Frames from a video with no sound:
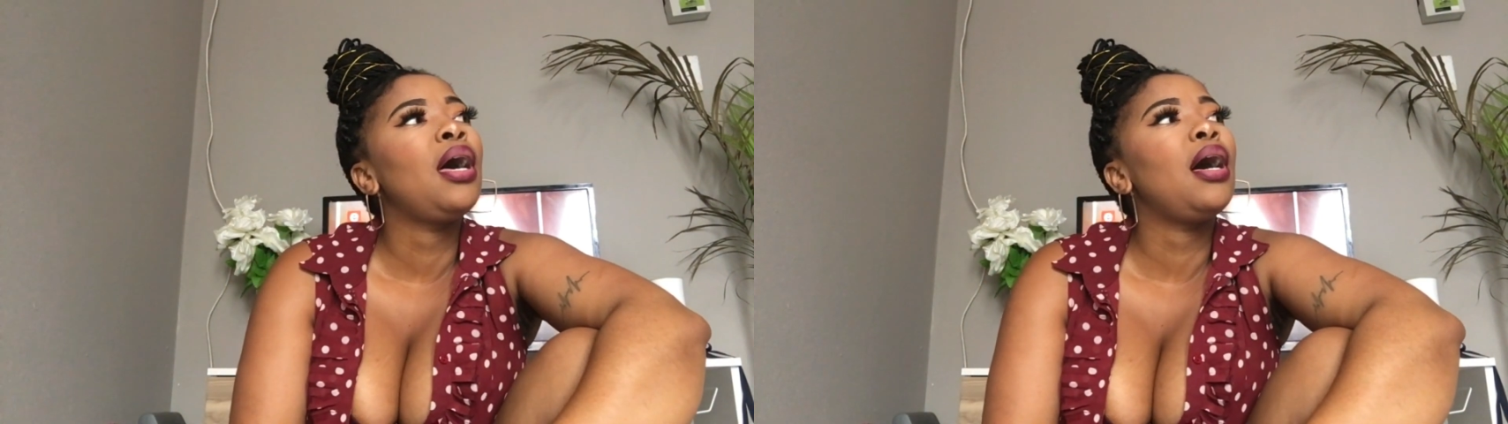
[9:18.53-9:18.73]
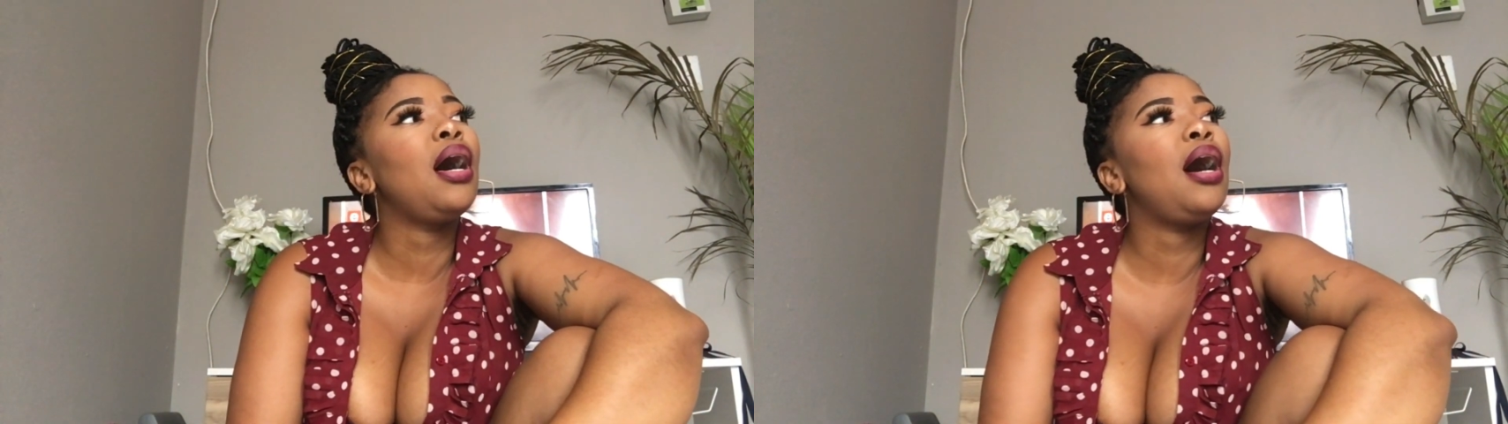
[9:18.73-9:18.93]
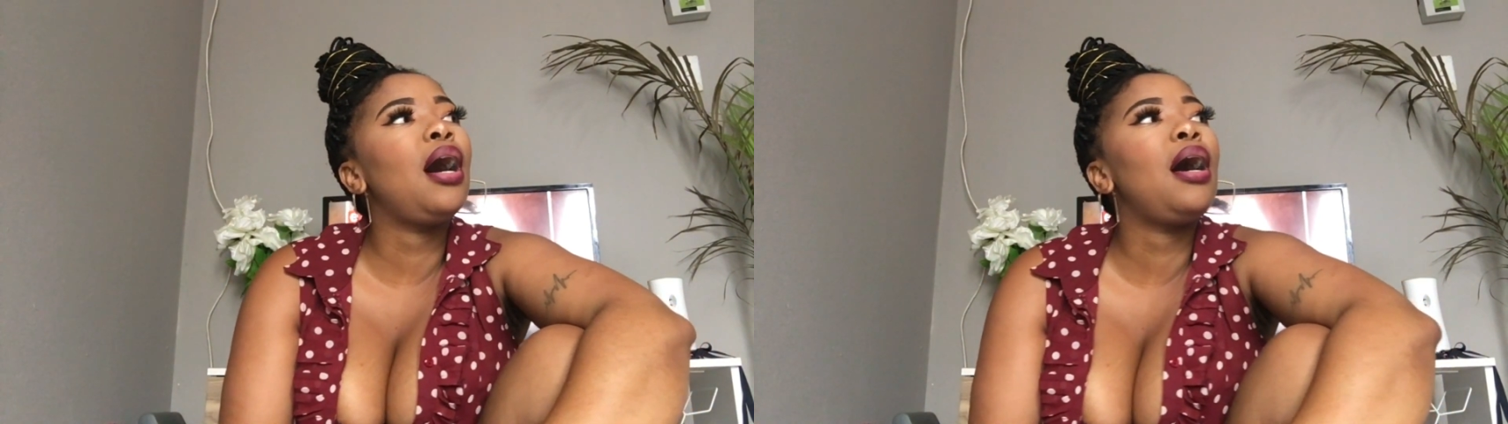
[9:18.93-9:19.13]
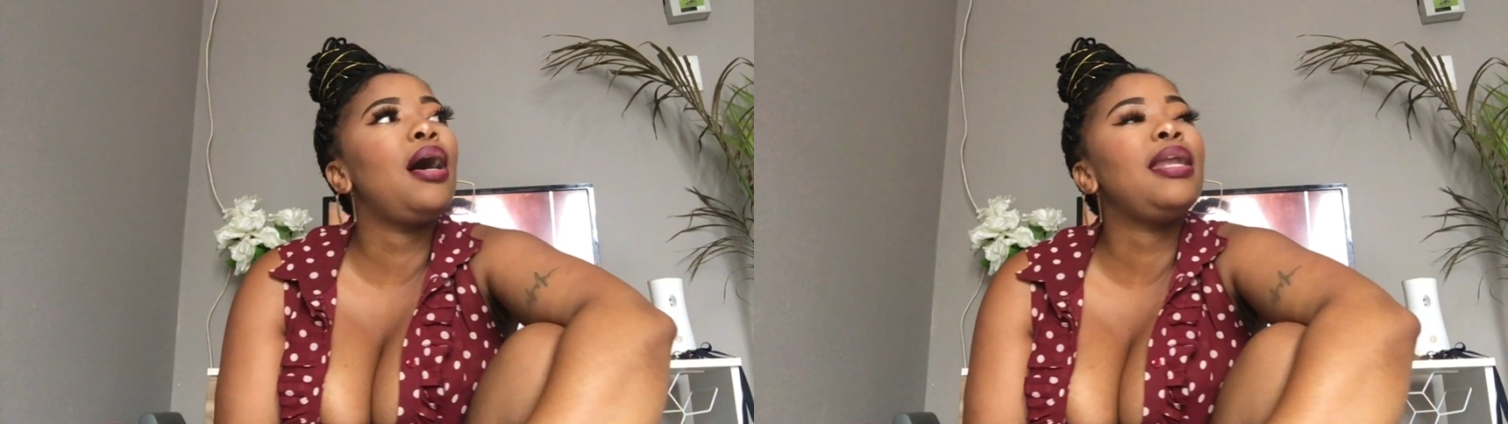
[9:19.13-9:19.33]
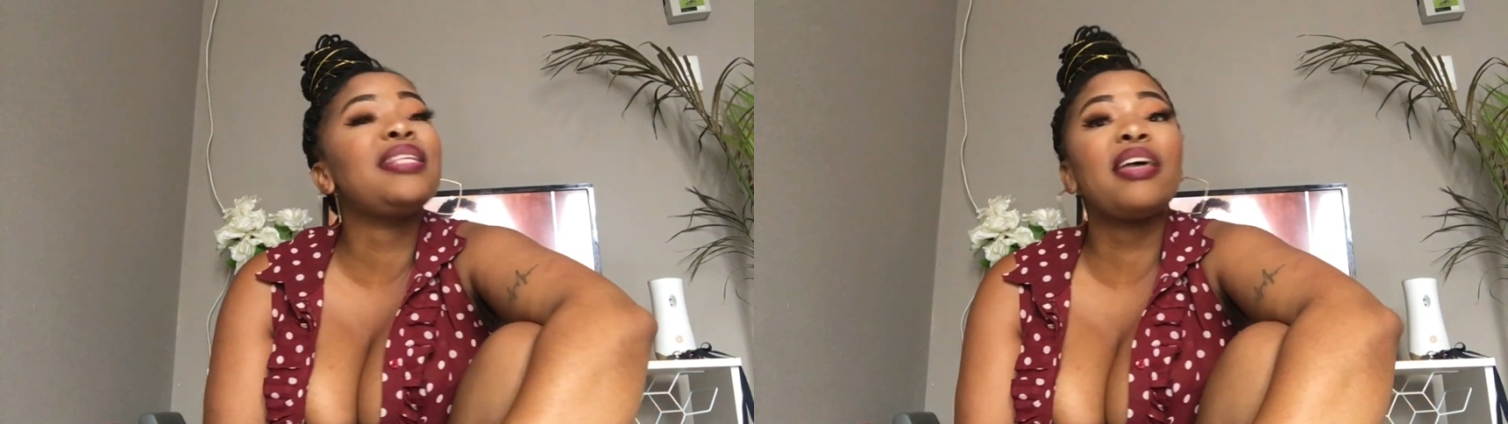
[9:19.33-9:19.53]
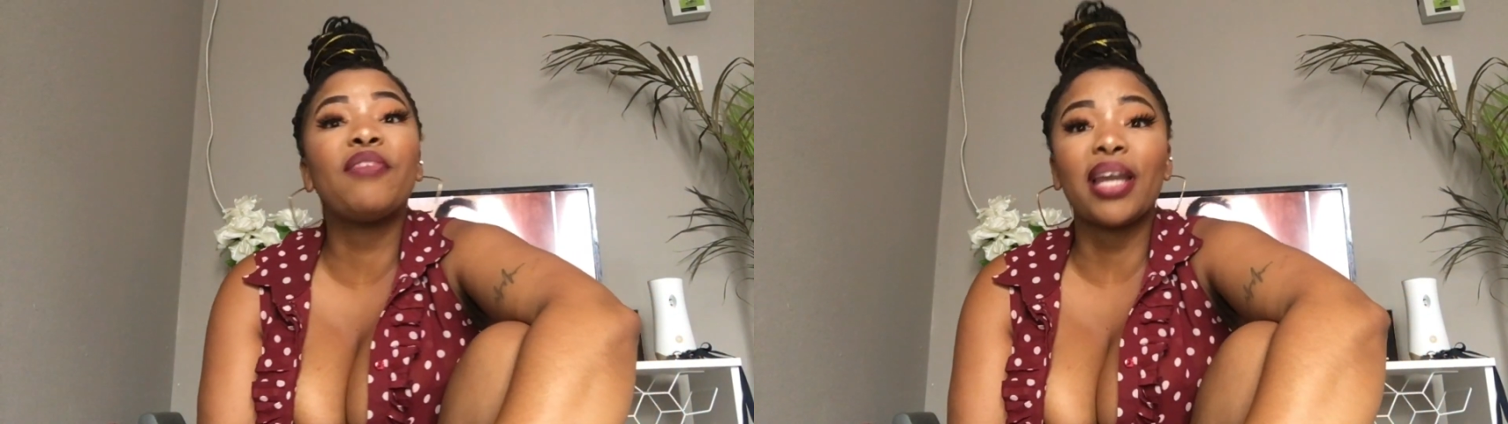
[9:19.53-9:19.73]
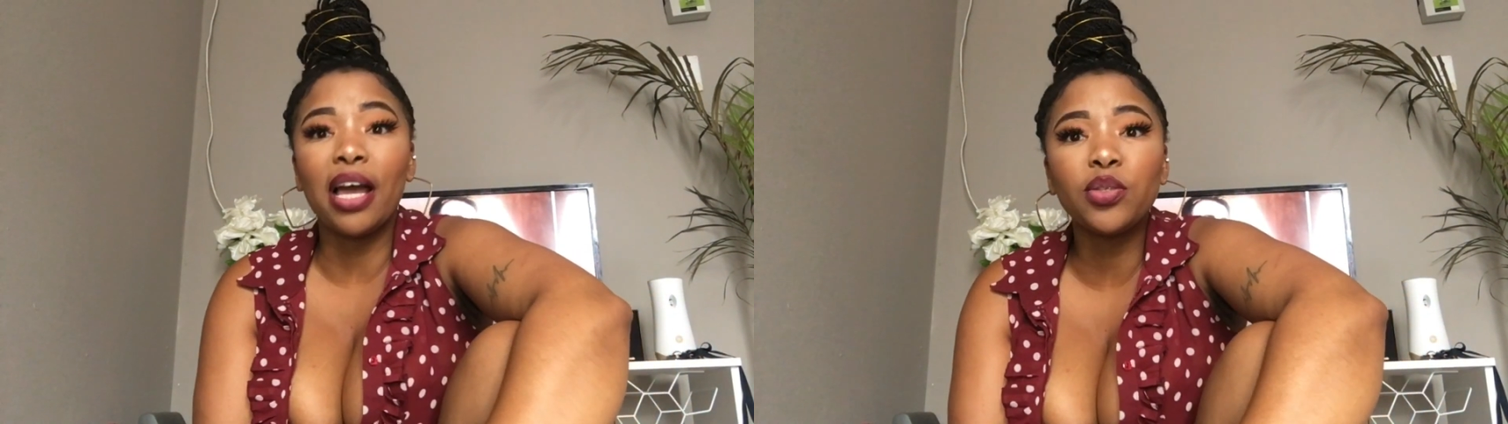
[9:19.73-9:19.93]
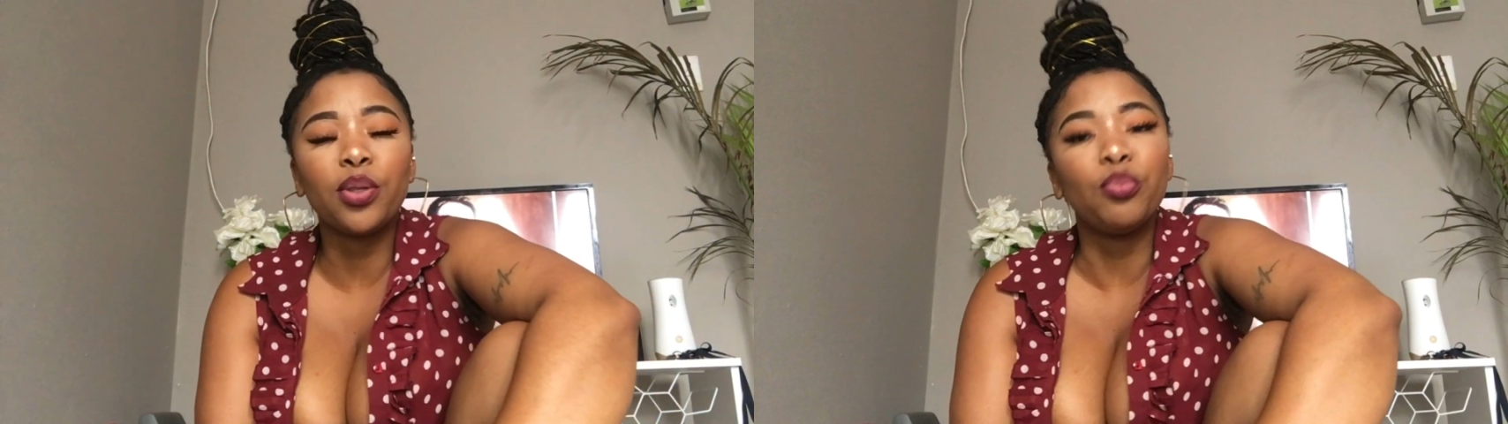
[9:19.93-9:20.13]
Let's have a
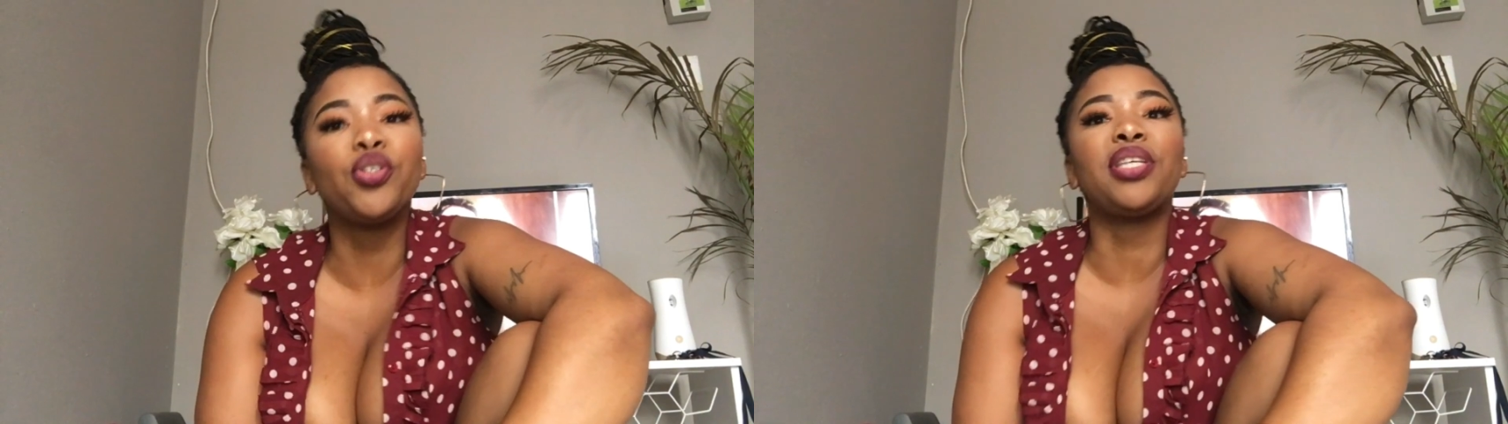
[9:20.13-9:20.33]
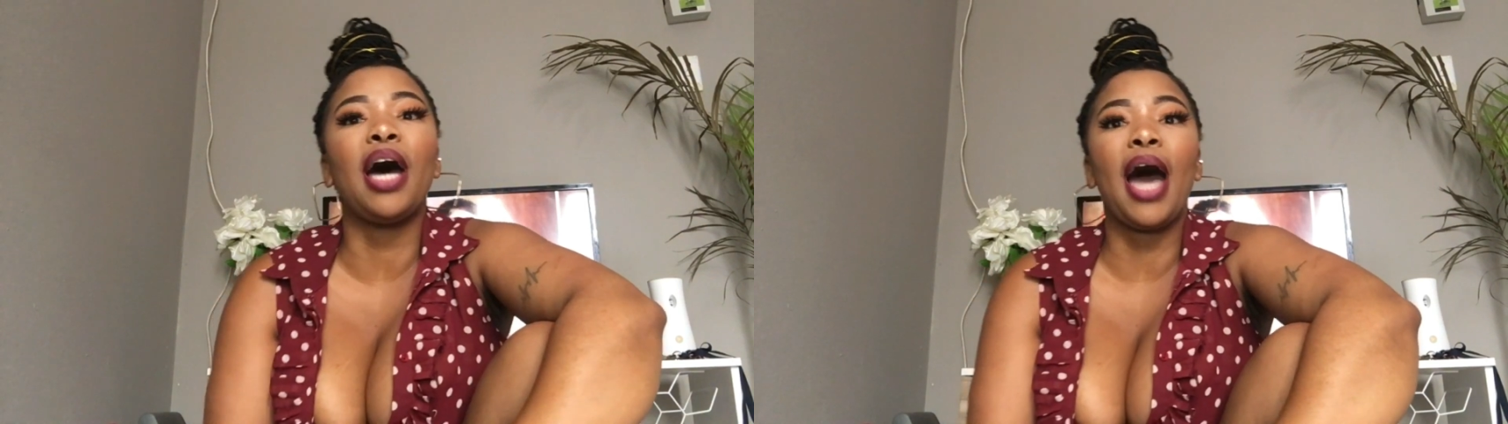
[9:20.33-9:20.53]
glass with Musa.